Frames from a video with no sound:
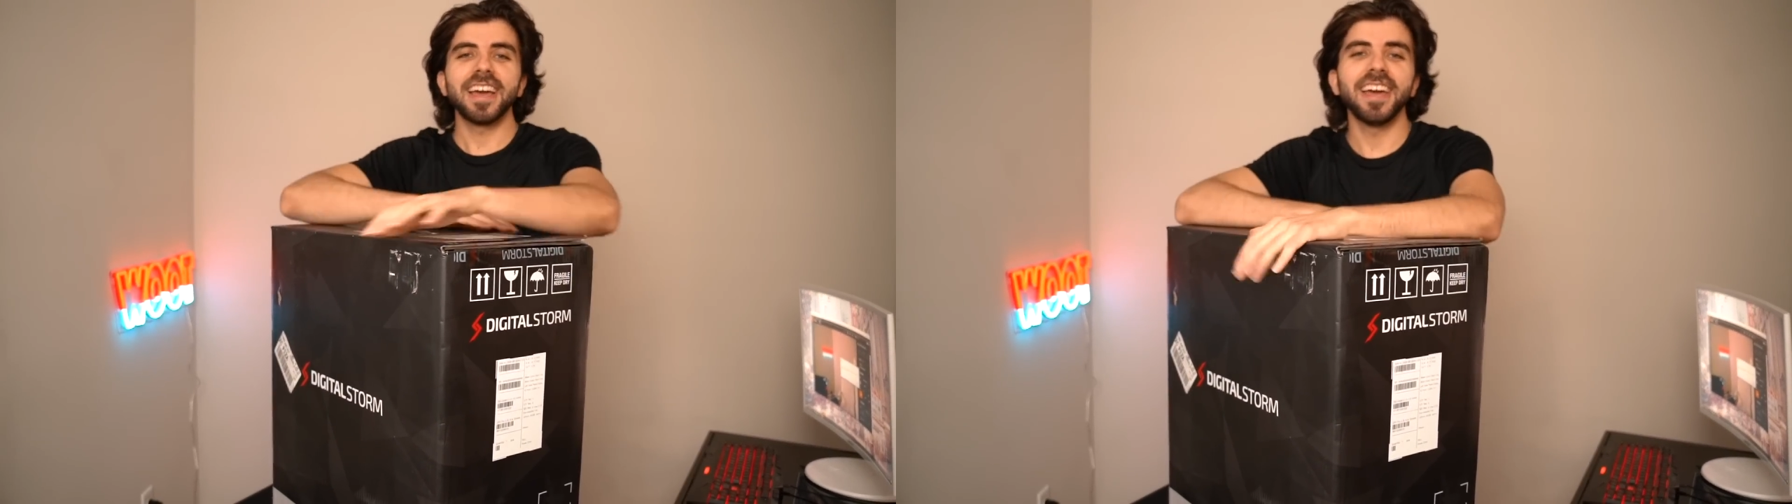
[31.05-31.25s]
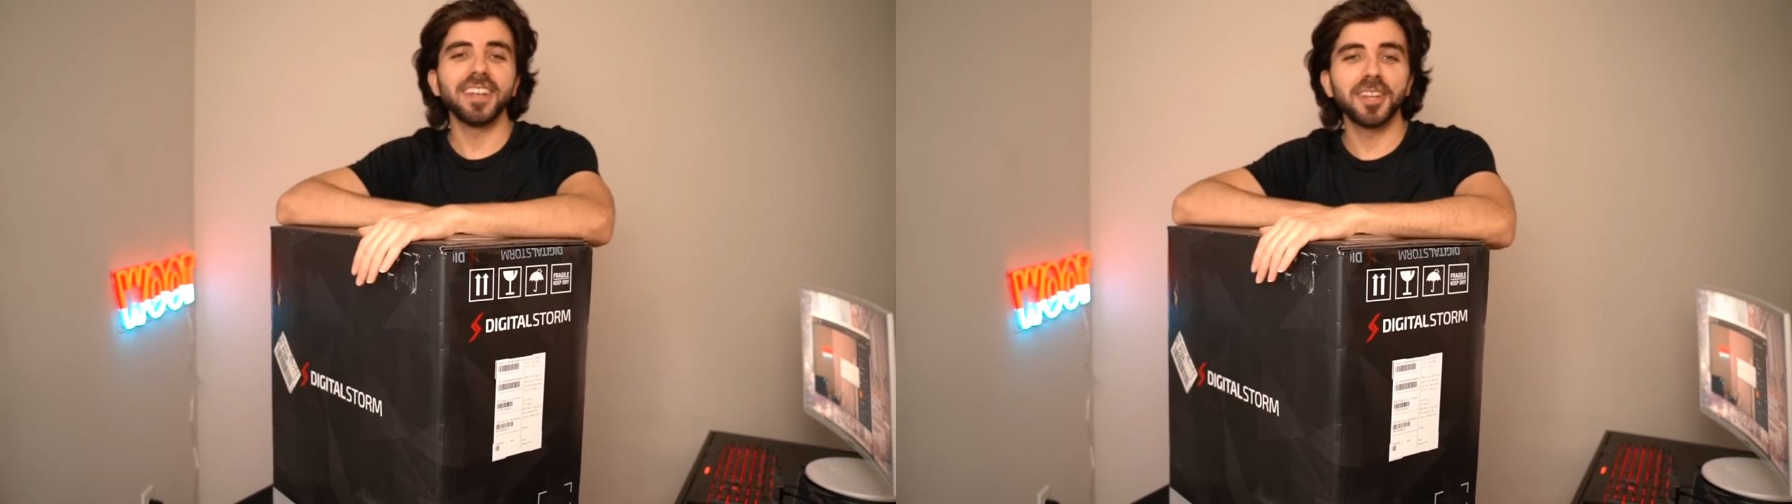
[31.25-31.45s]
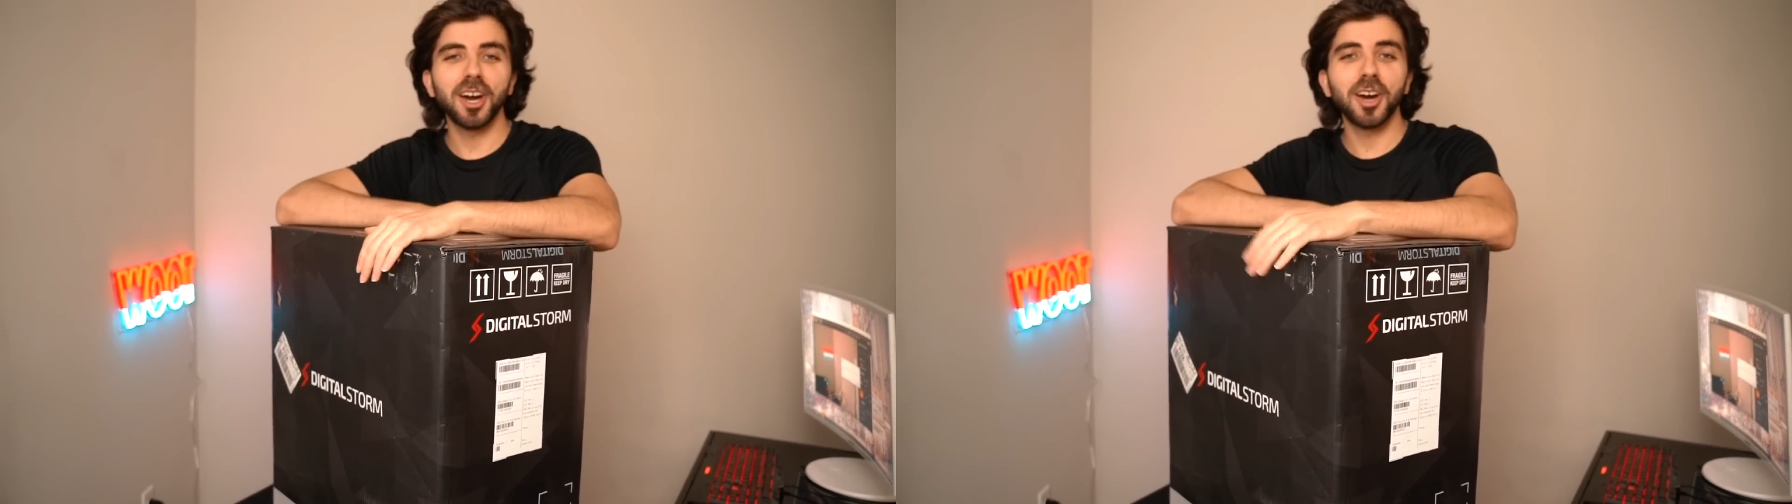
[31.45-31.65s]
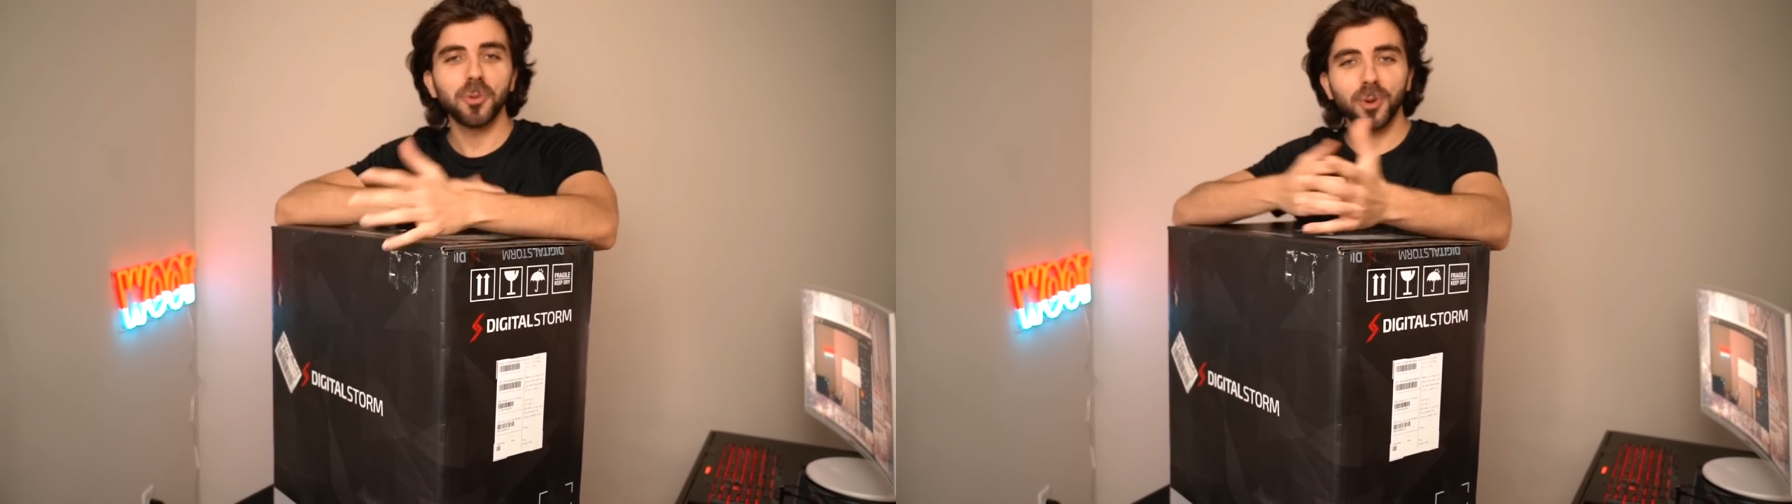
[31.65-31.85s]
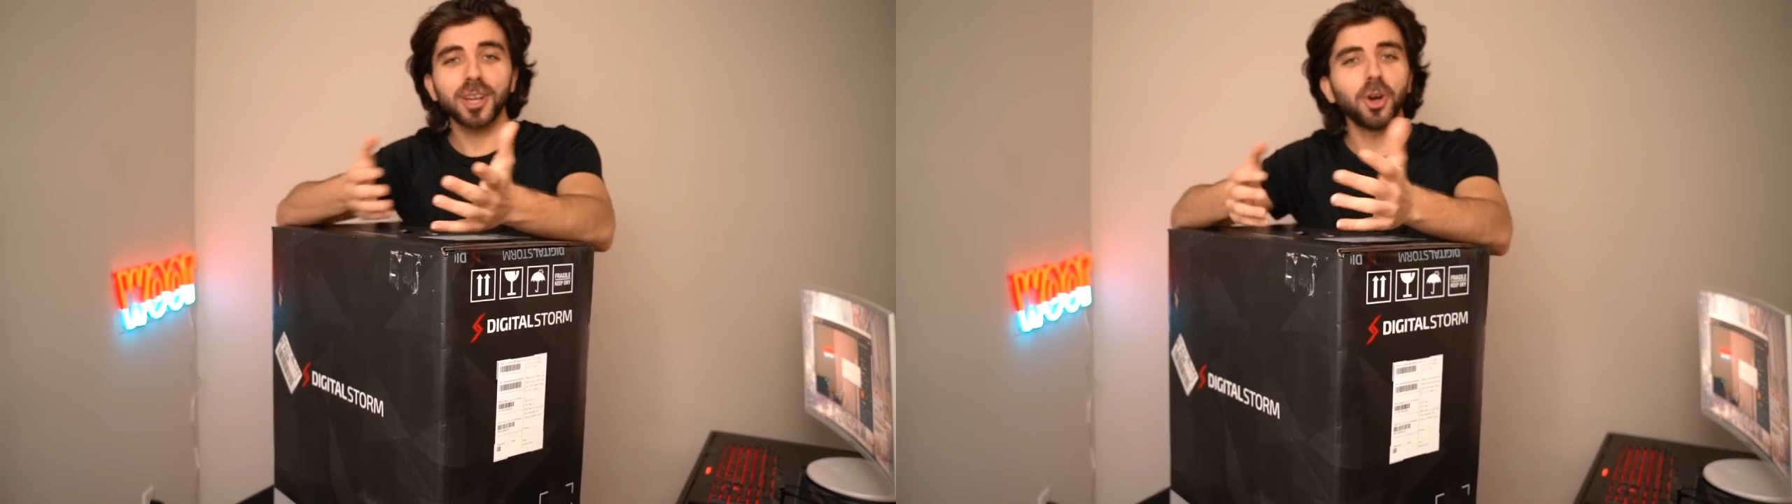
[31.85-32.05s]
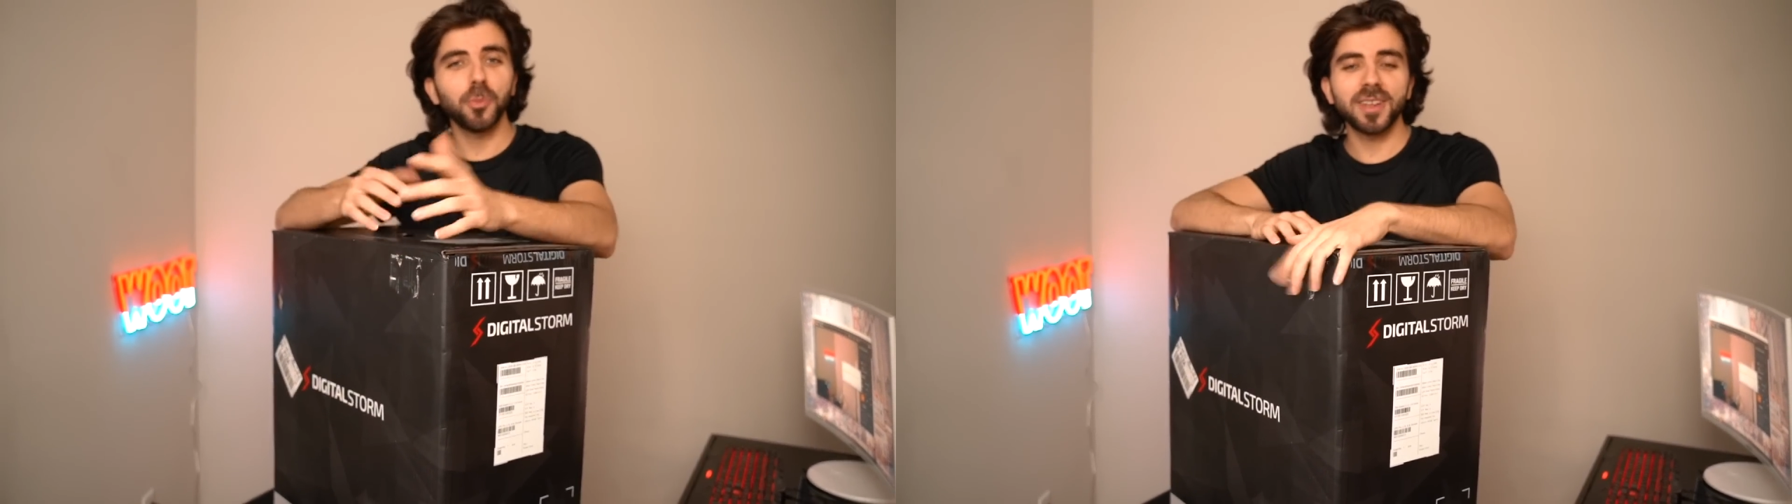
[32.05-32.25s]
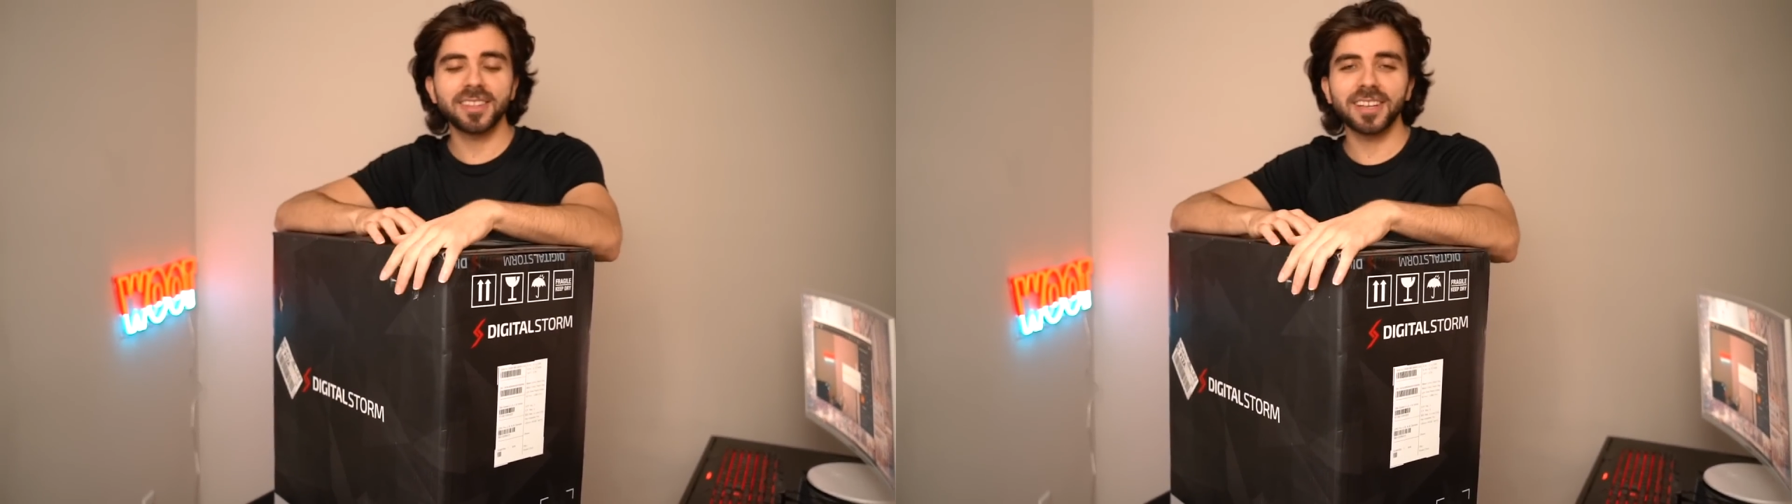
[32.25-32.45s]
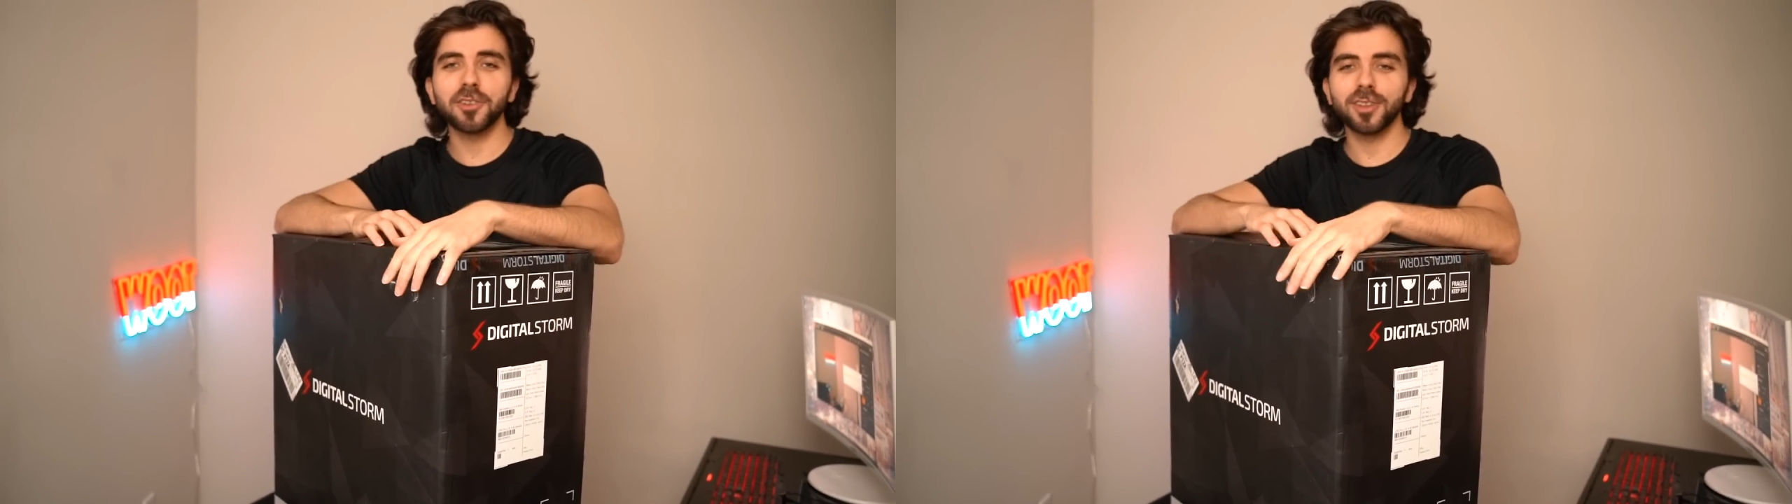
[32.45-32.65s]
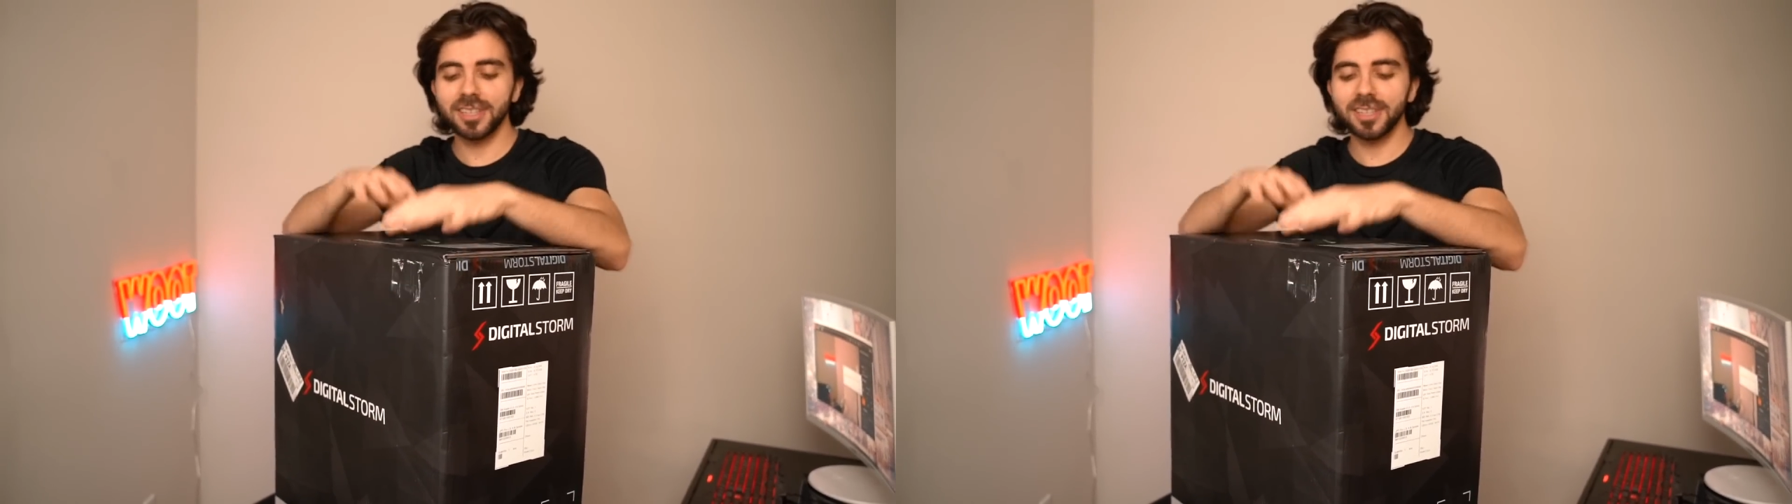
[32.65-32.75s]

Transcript: and we're gonna open it together.